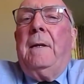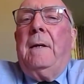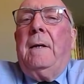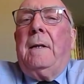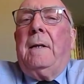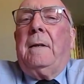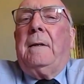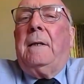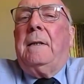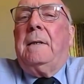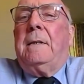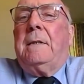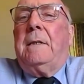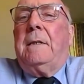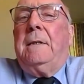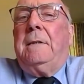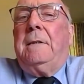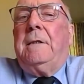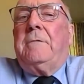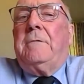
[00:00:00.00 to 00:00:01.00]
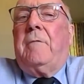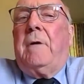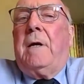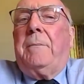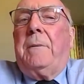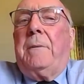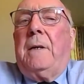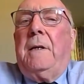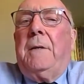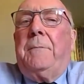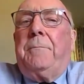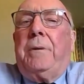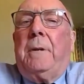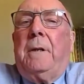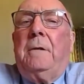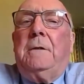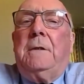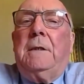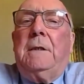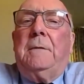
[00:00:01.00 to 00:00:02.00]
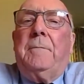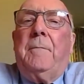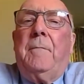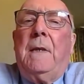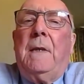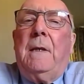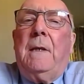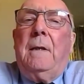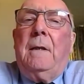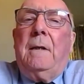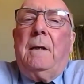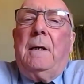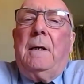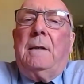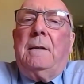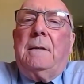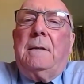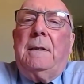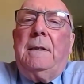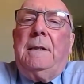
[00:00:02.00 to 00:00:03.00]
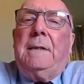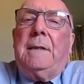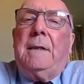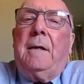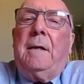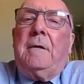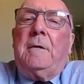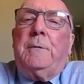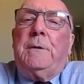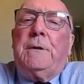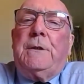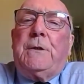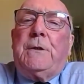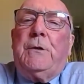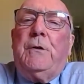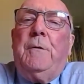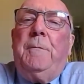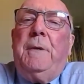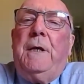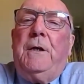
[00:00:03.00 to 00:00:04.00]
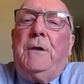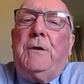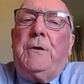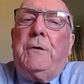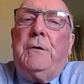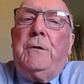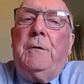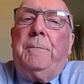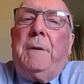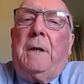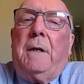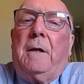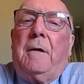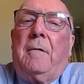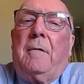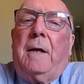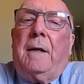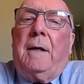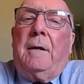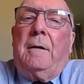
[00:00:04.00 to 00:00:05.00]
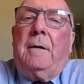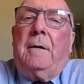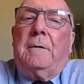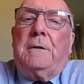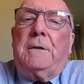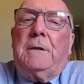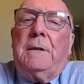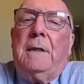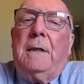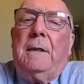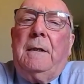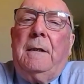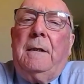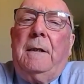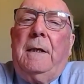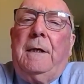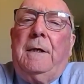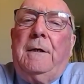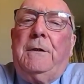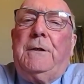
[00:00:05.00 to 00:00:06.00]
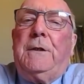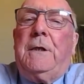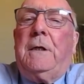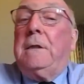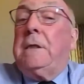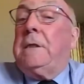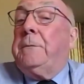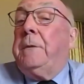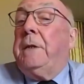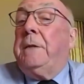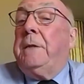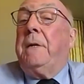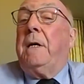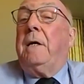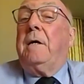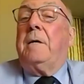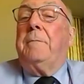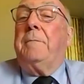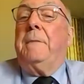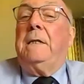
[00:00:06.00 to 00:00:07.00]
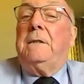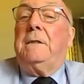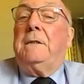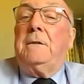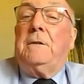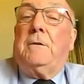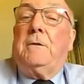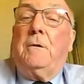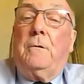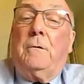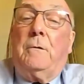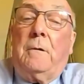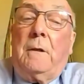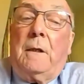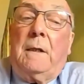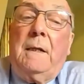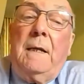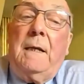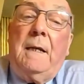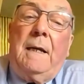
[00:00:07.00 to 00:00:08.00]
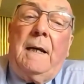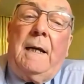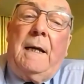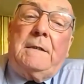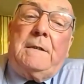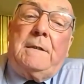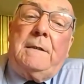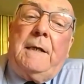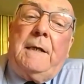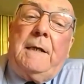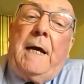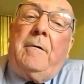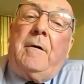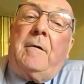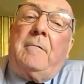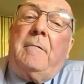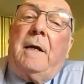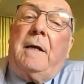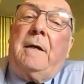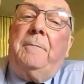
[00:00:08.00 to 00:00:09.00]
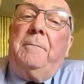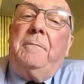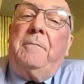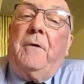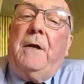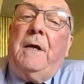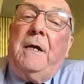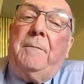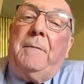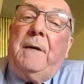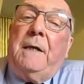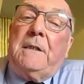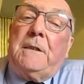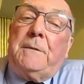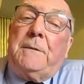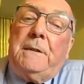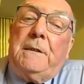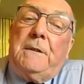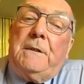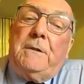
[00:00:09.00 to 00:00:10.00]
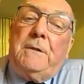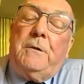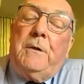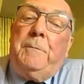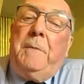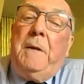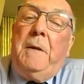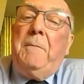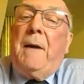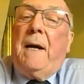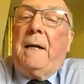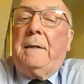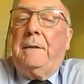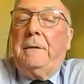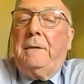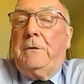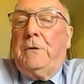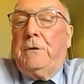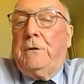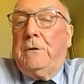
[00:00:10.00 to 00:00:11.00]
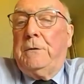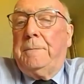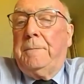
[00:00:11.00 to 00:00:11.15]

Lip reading: That date is rapidly approaching, and details will soon be issued by Grand Lodge in conjunction with Mark Mason's Hall as to how a recommencement could be managed.